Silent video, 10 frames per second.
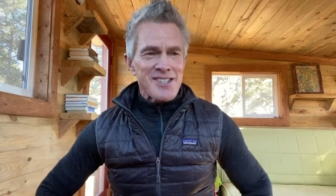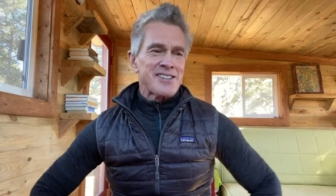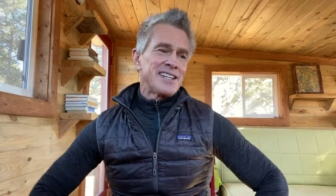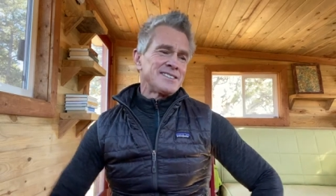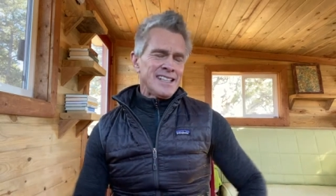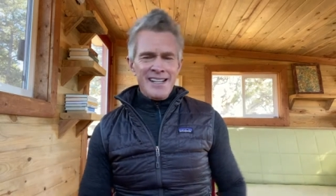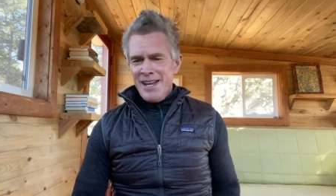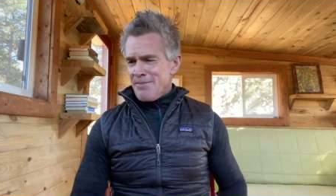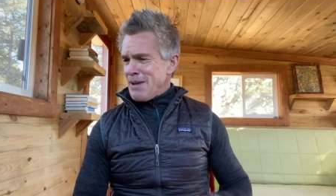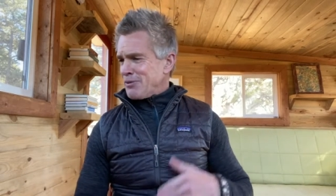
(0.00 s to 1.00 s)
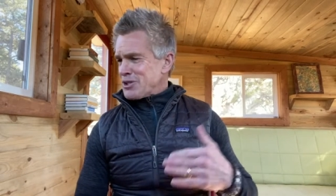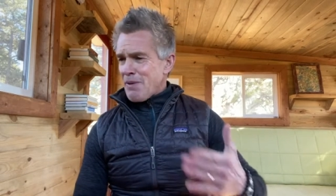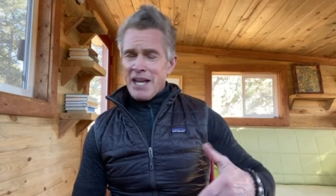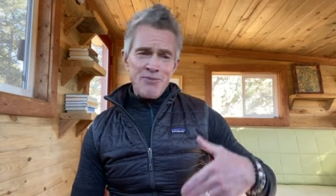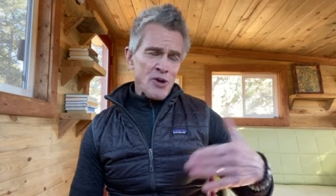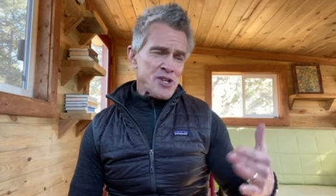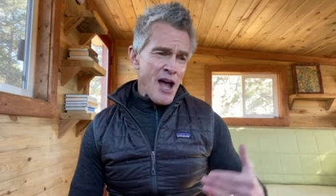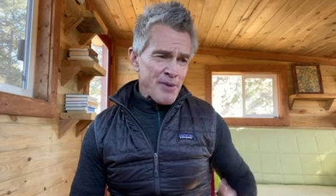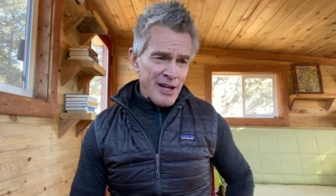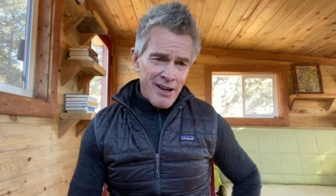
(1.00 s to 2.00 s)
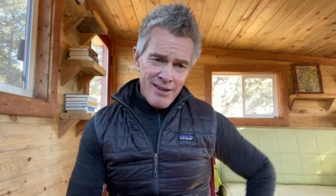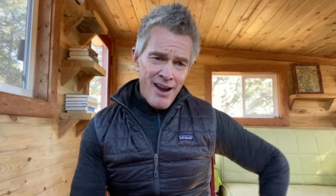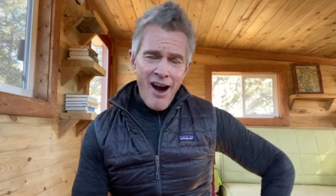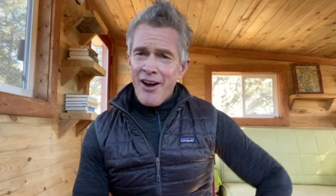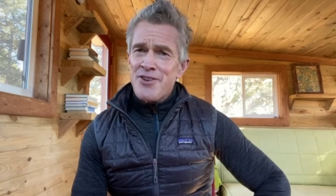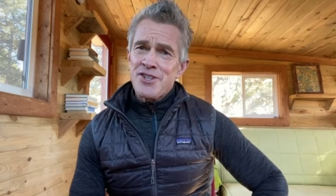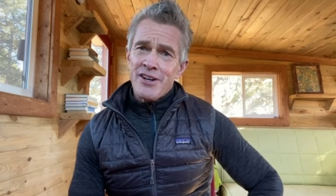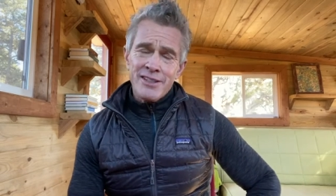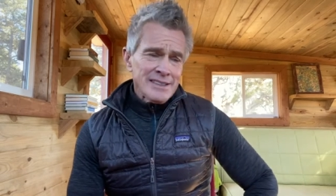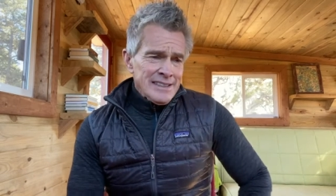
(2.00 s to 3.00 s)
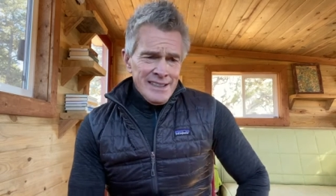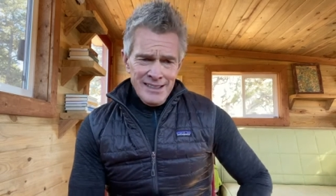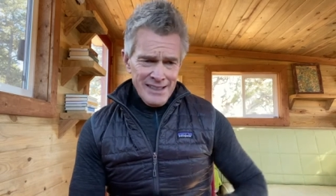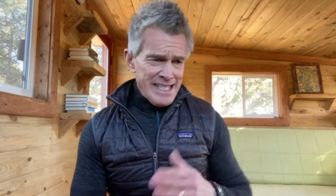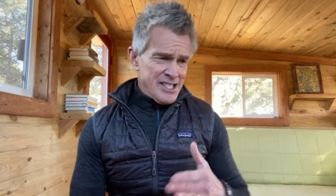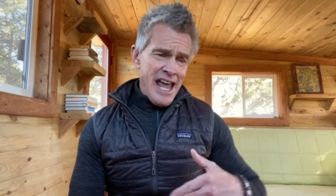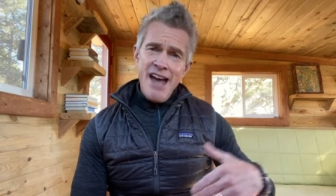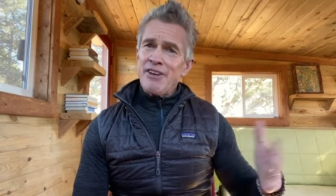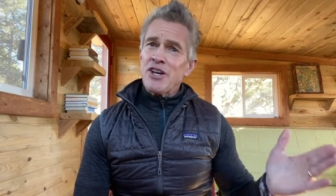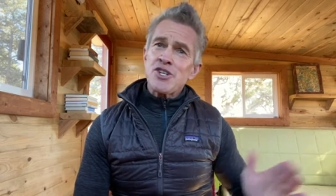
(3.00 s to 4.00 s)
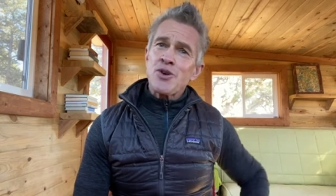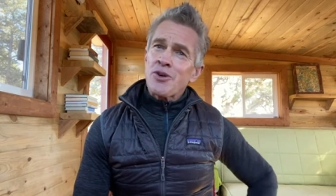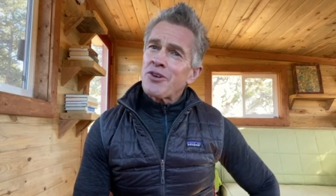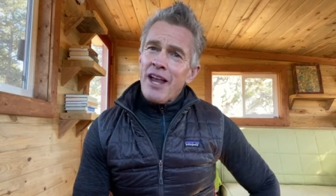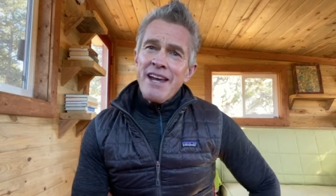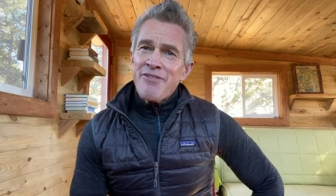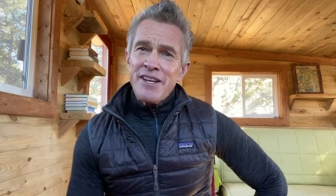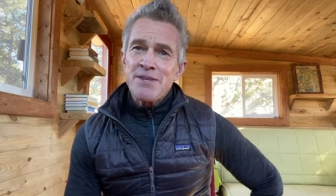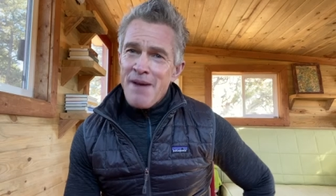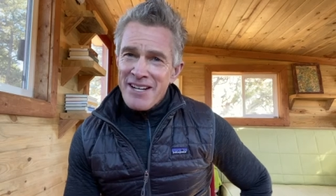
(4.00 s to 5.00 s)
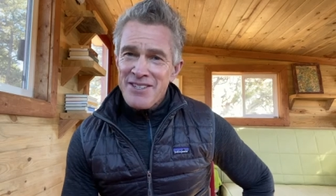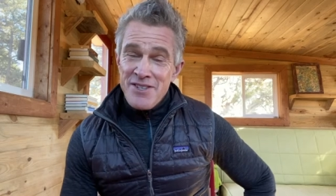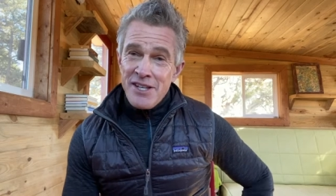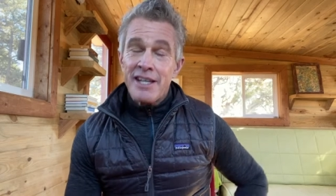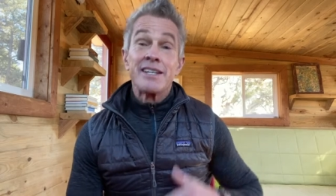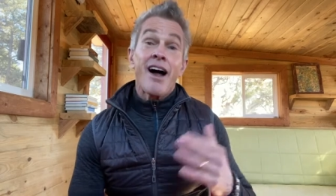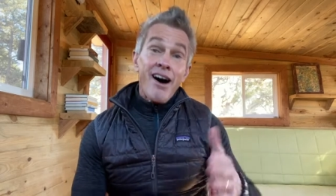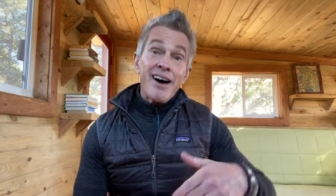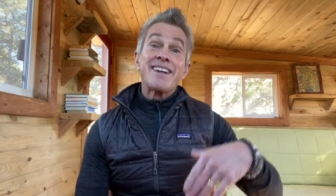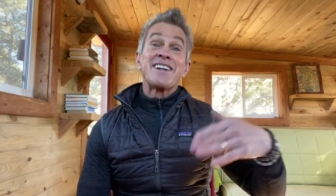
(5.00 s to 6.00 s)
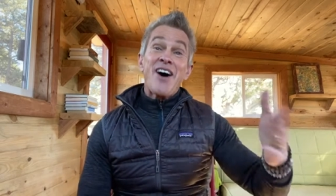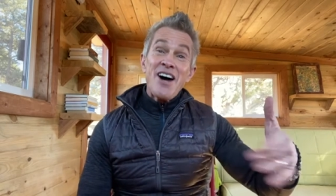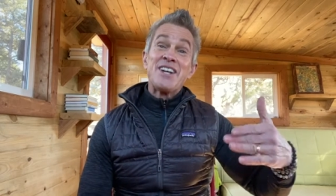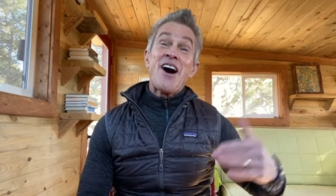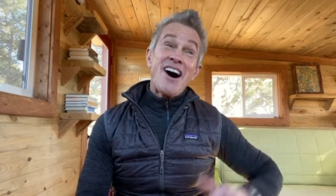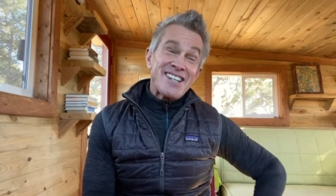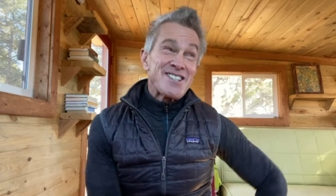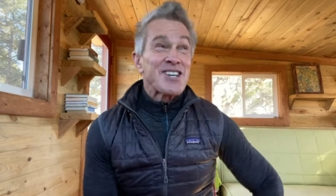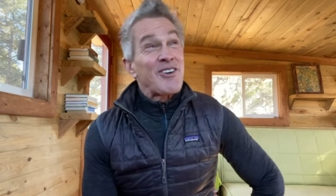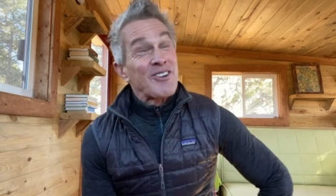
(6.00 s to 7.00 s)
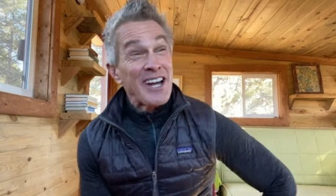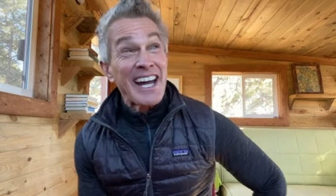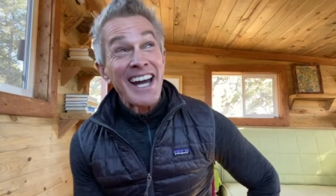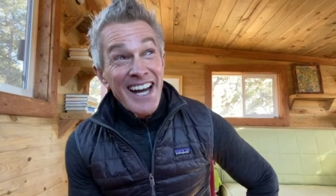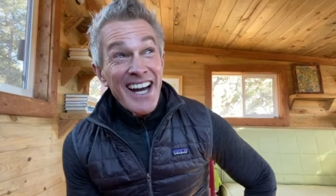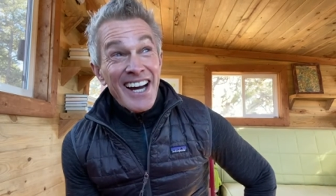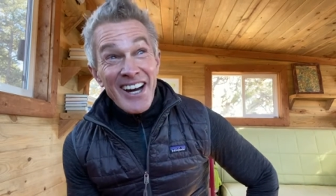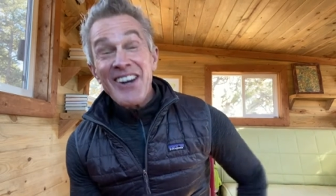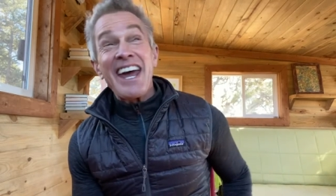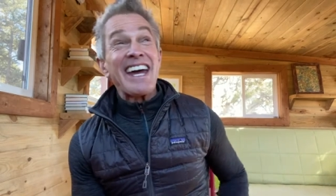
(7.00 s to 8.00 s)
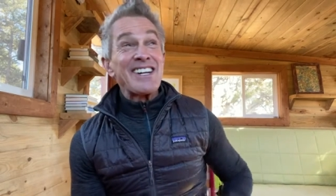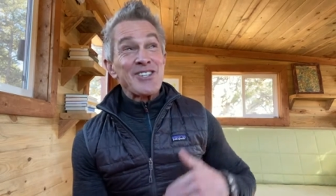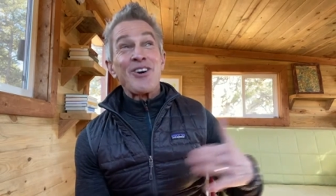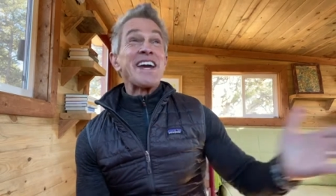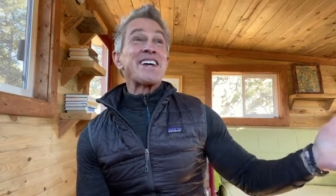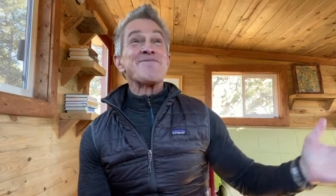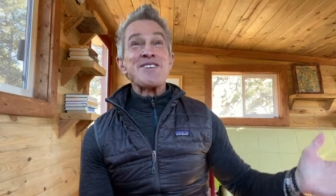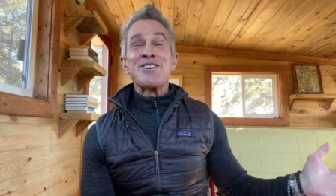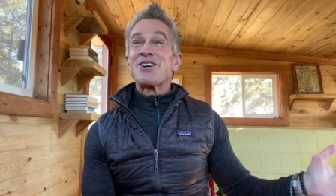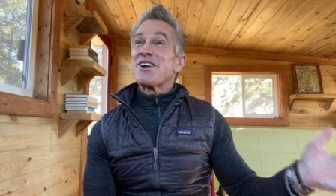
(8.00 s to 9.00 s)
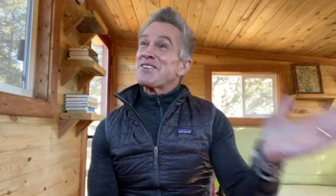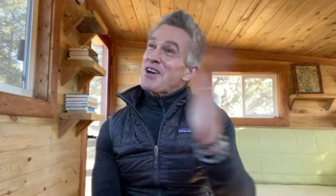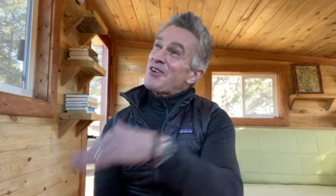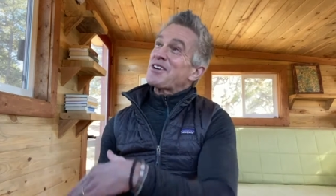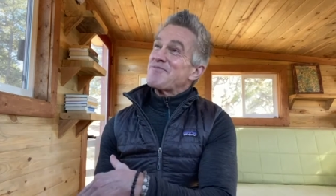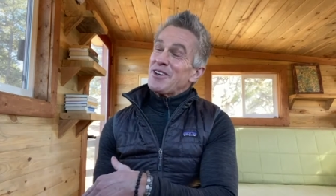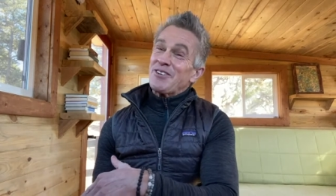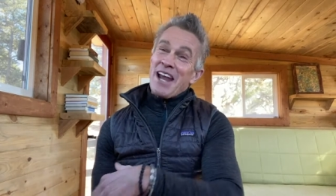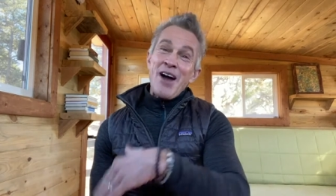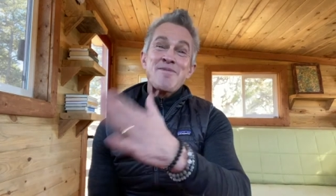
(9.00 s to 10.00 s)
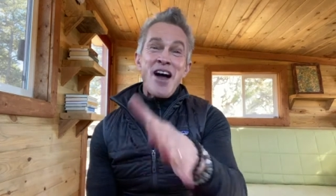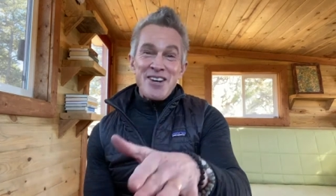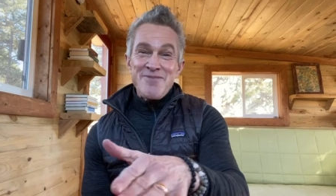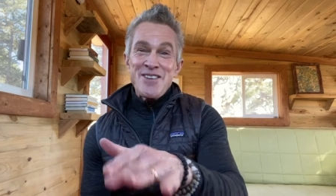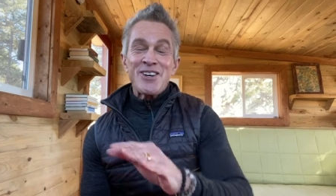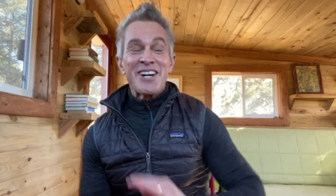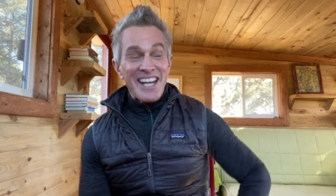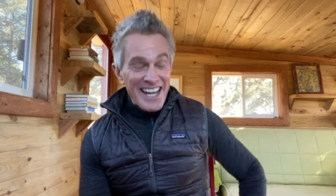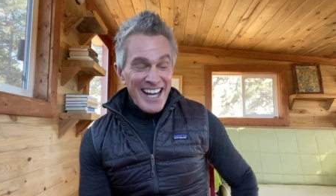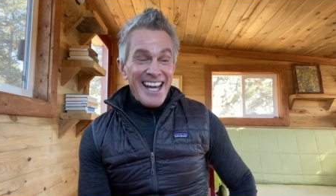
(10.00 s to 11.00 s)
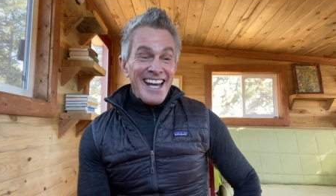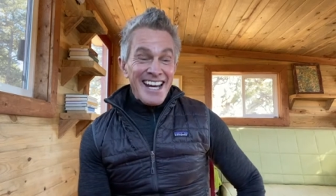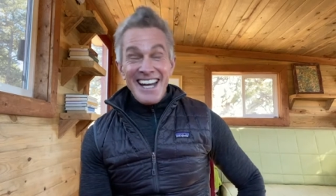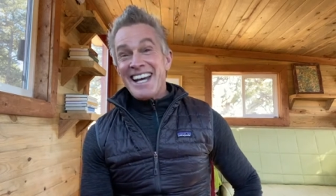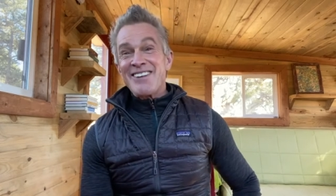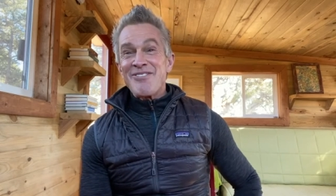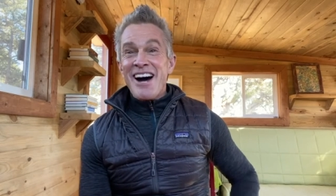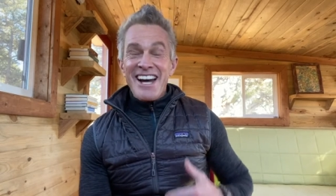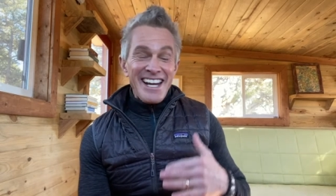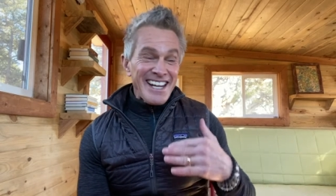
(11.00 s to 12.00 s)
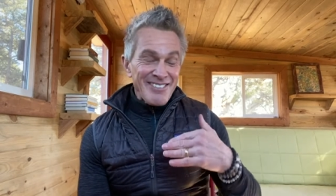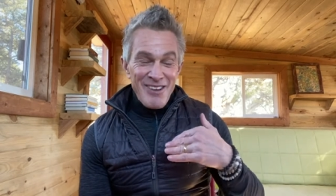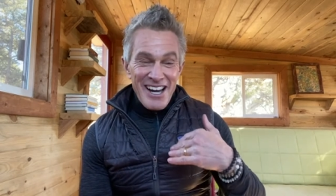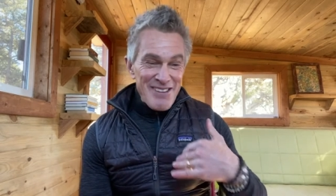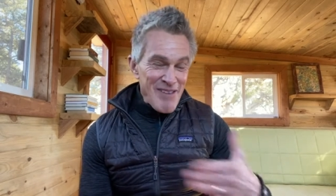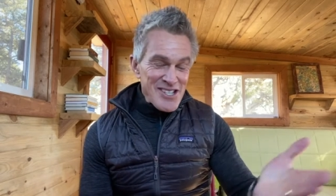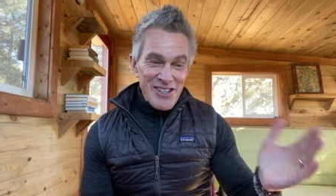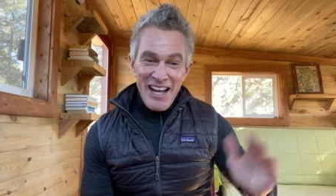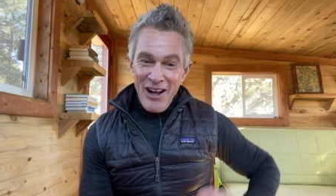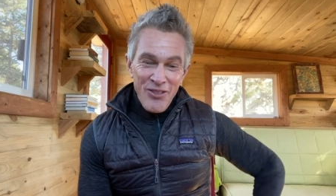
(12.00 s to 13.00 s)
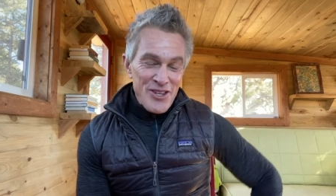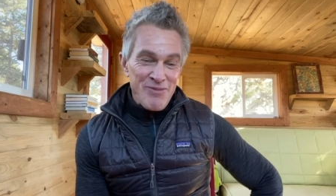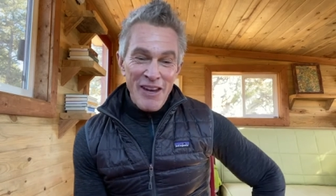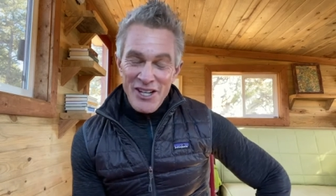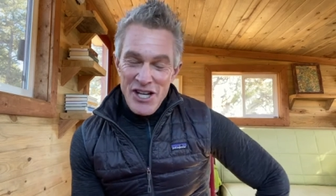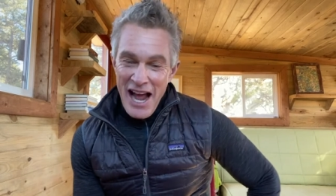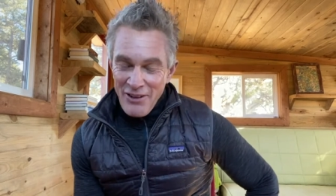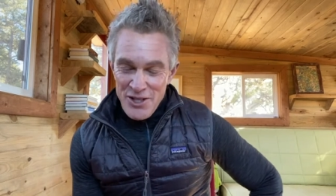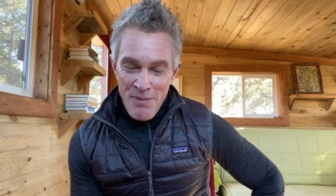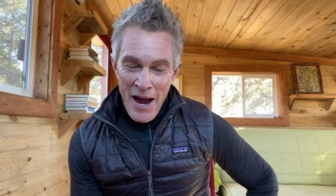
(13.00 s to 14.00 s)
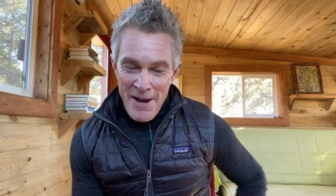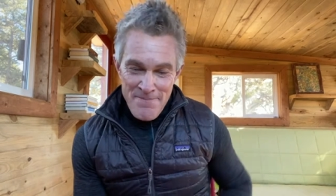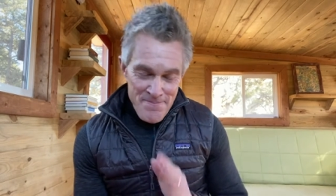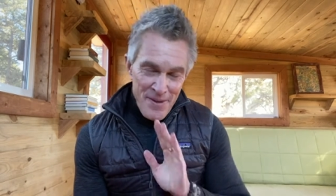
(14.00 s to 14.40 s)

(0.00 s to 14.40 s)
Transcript: And people spending more time in cars are linked to having a shorter life expectancy, and on and on and on. So we're like, okay, do I commute or don't commute? Now I'm not commuting, and my, my mental health is being challenged by it.